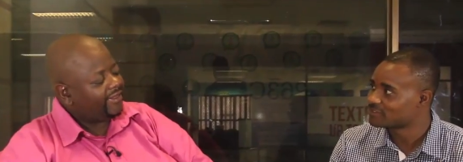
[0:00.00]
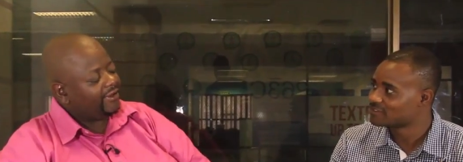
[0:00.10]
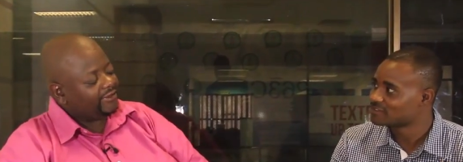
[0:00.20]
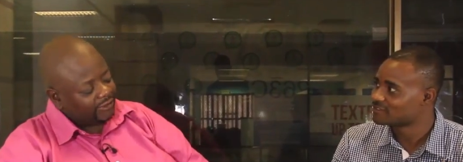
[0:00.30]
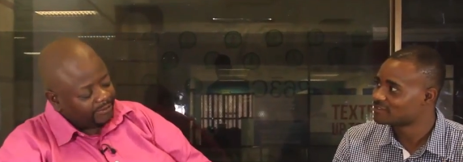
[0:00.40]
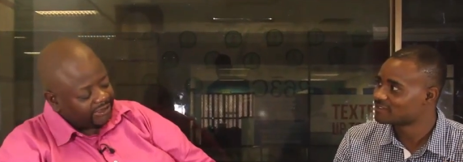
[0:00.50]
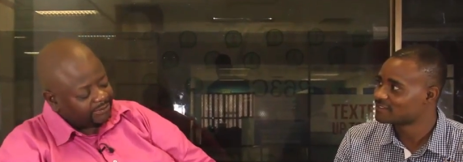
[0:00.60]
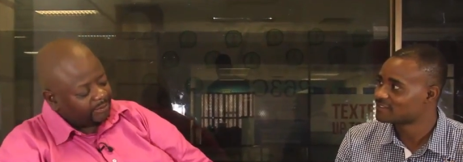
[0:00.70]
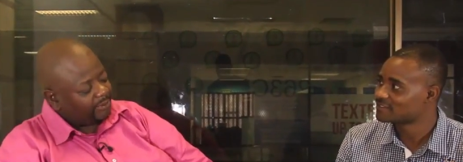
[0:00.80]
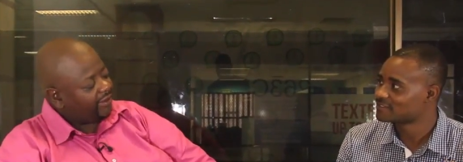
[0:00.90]
Speaker 1: Thank you so
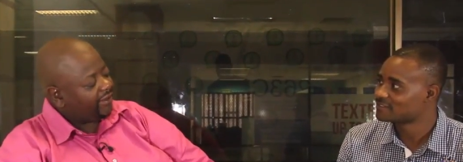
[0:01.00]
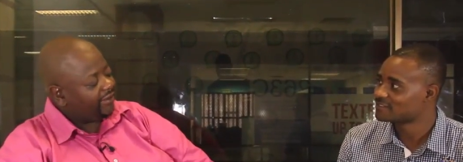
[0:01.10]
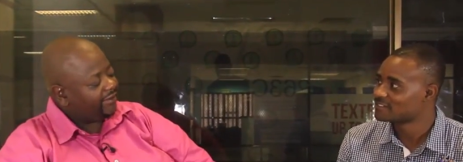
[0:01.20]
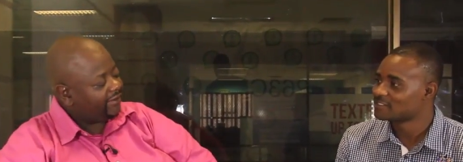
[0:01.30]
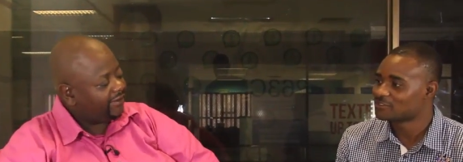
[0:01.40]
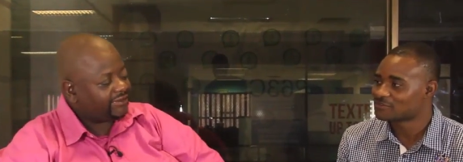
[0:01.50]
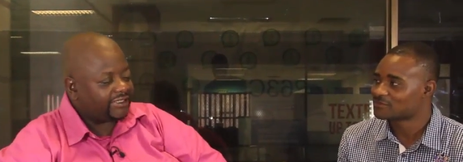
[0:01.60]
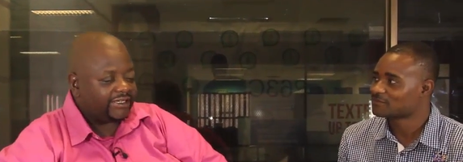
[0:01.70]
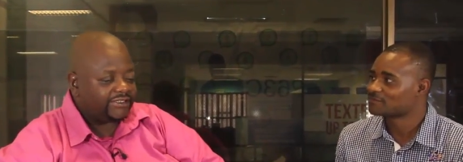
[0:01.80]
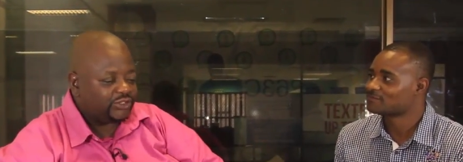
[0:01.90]
much, my brother. It's
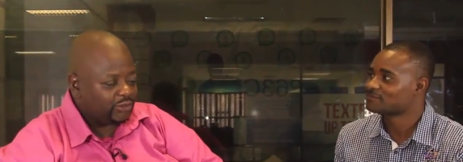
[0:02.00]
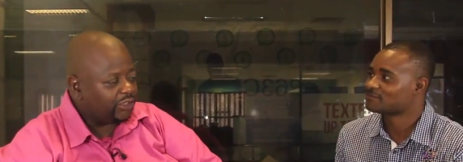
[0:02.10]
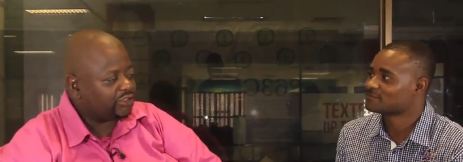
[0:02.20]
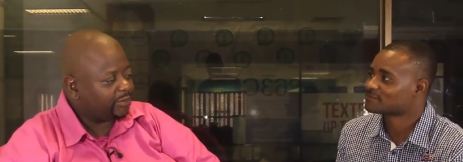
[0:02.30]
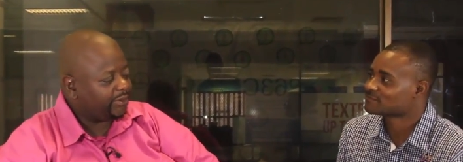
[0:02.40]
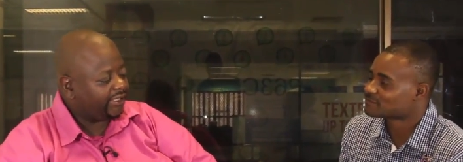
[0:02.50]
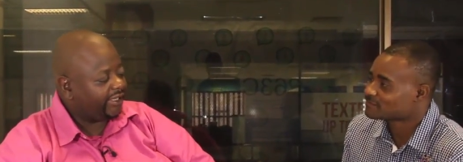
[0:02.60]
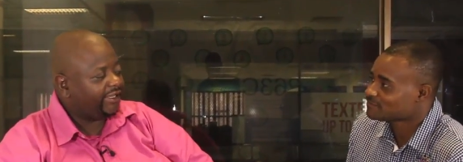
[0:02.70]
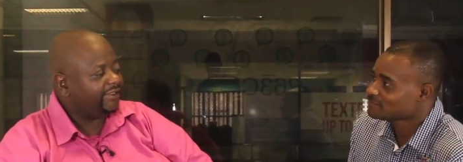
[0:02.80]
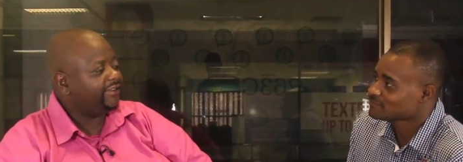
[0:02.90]
a joy to be
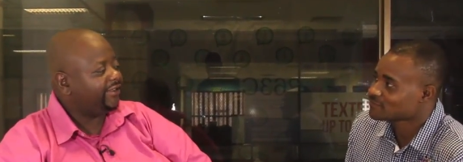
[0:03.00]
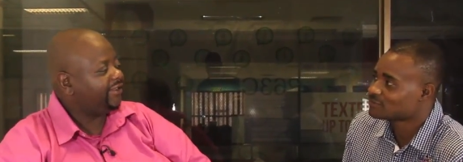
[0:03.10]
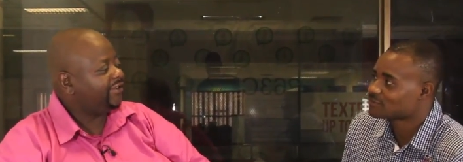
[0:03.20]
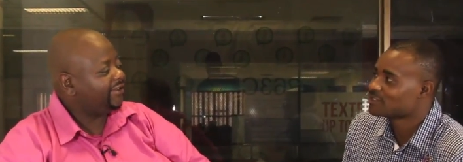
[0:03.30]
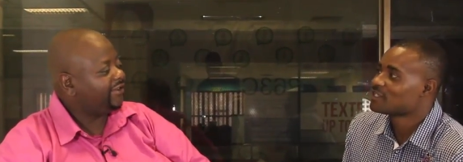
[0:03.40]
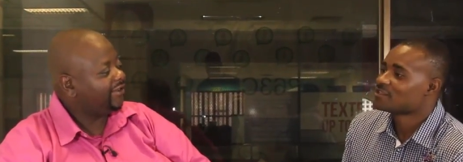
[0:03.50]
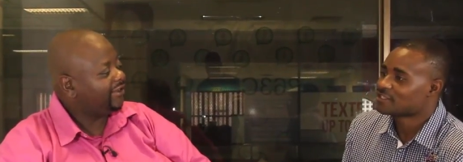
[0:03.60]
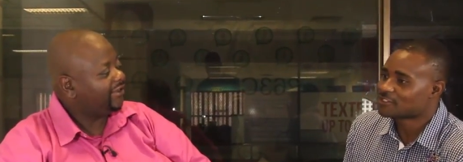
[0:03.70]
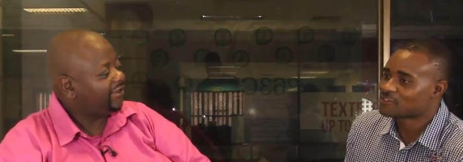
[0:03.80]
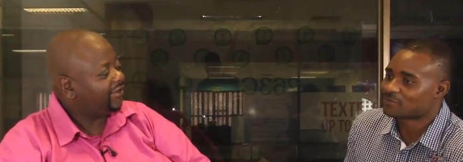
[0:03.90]
here.
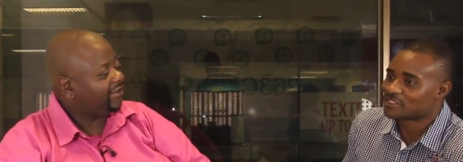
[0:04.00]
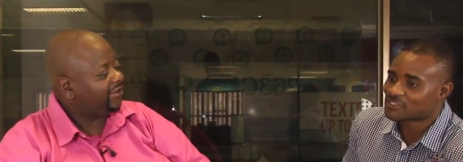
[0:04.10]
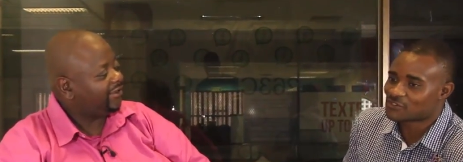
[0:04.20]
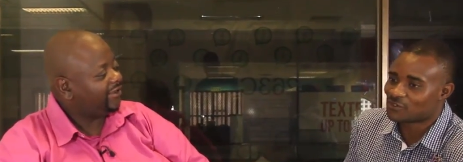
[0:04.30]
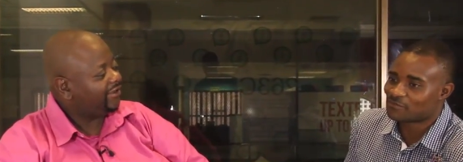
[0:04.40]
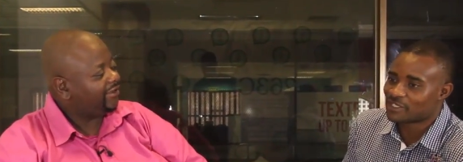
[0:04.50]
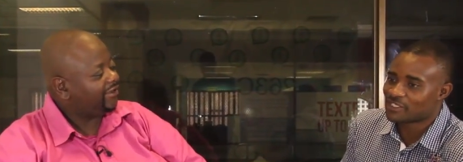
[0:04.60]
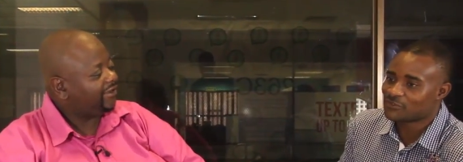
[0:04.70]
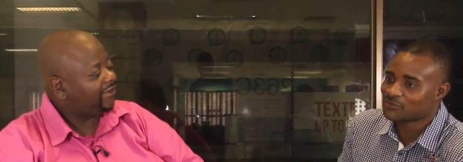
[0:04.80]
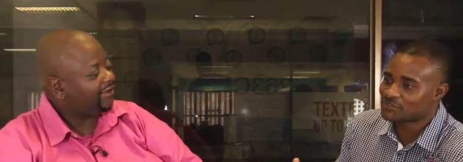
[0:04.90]
Speaker 2: Thank you so much. So may
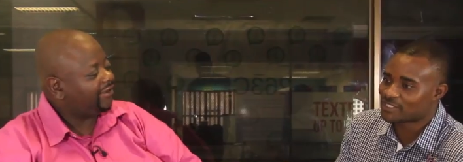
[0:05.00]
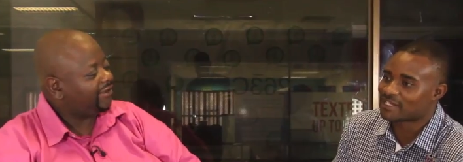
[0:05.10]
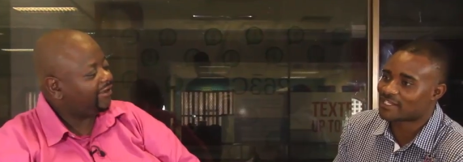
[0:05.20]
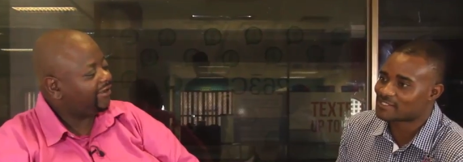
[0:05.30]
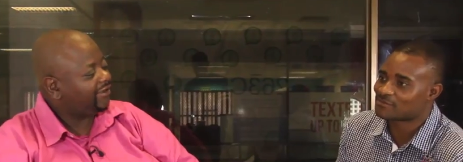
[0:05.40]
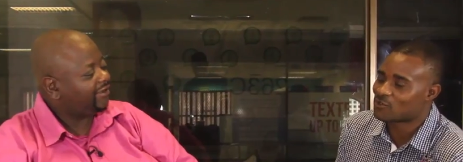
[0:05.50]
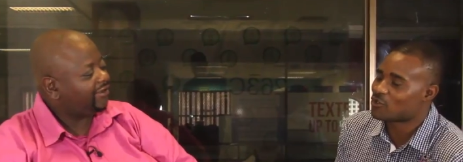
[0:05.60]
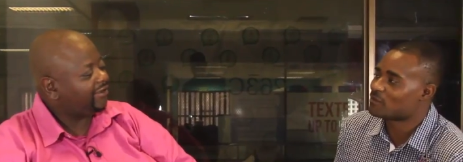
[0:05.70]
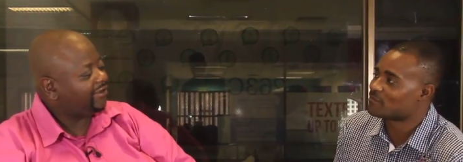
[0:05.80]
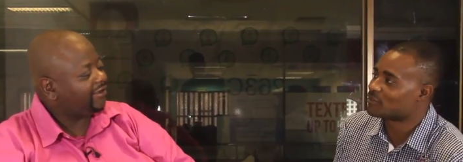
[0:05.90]
you tell us
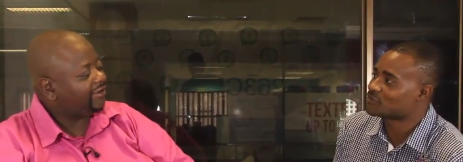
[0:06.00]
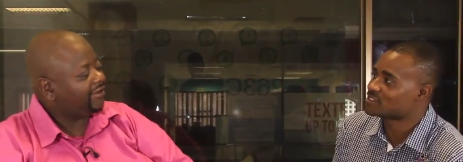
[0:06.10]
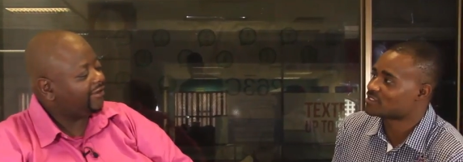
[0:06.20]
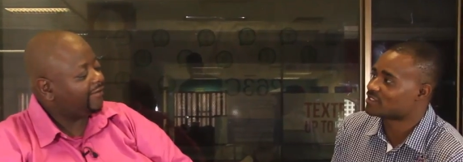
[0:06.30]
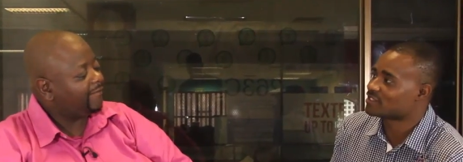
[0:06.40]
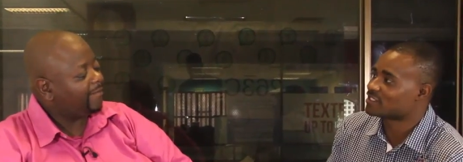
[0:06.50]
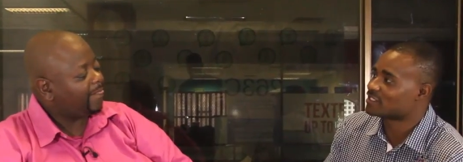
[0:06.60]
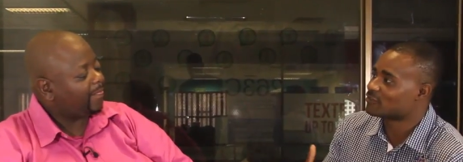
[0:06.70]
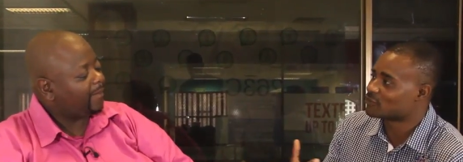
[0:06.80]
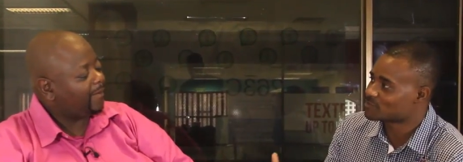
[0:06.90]
more about uh,
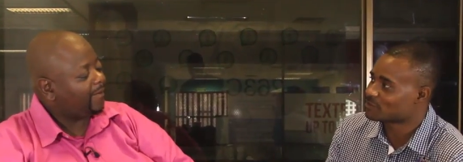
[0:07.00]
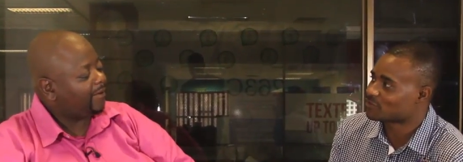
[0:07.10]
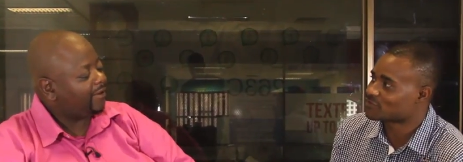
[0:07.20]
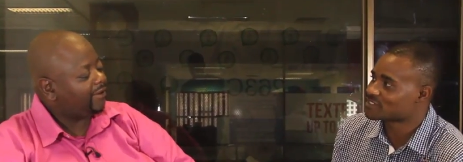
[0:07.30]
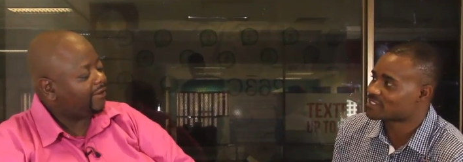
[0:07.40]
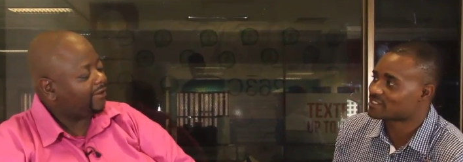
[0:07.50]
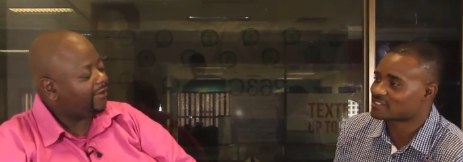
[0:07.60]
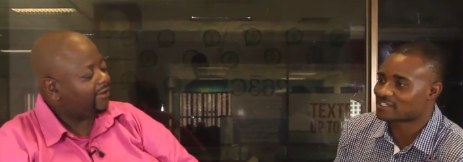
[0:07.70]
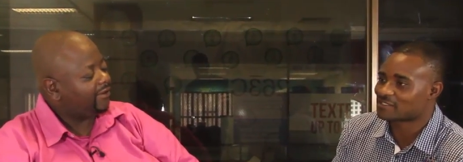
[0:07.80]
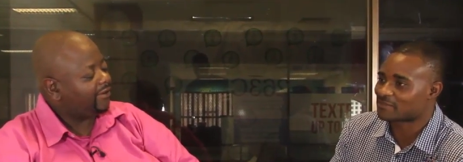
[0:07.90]
the gospel concert,
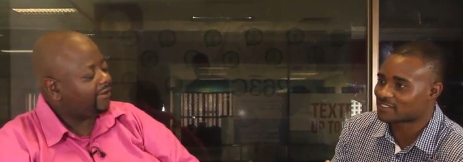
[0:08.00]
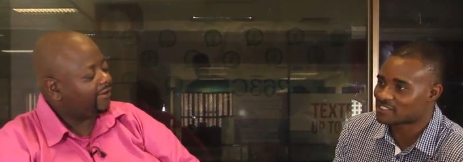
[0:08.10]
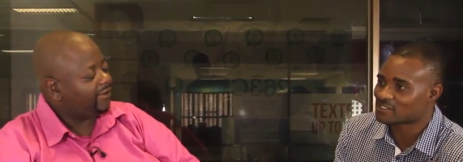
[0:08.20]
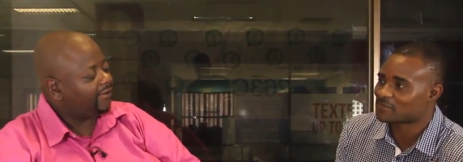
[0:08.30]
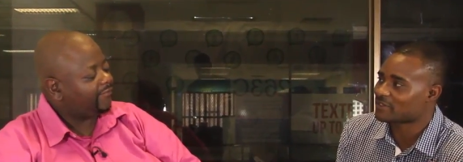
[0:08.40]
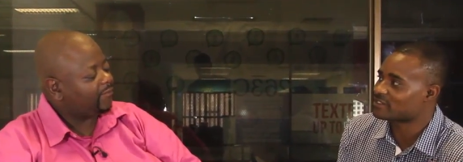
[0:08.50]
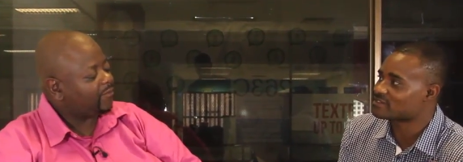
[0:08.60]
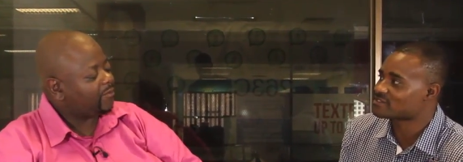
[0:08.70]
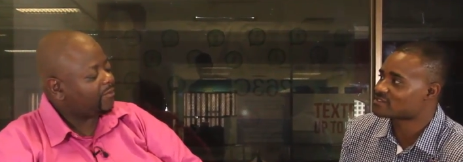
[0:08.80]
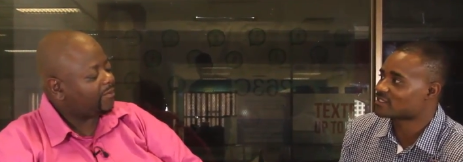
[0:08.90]
the
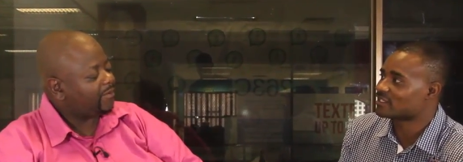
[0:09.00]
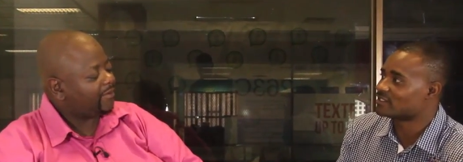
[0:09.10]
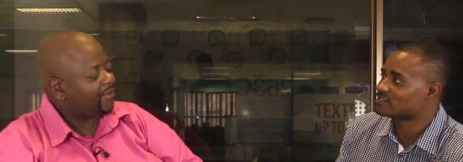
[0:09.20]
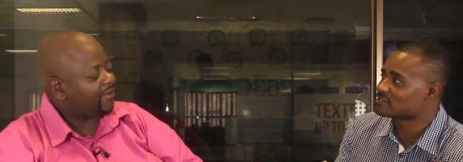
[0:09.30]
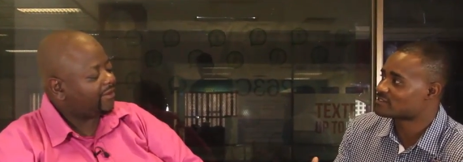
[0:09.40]
participants and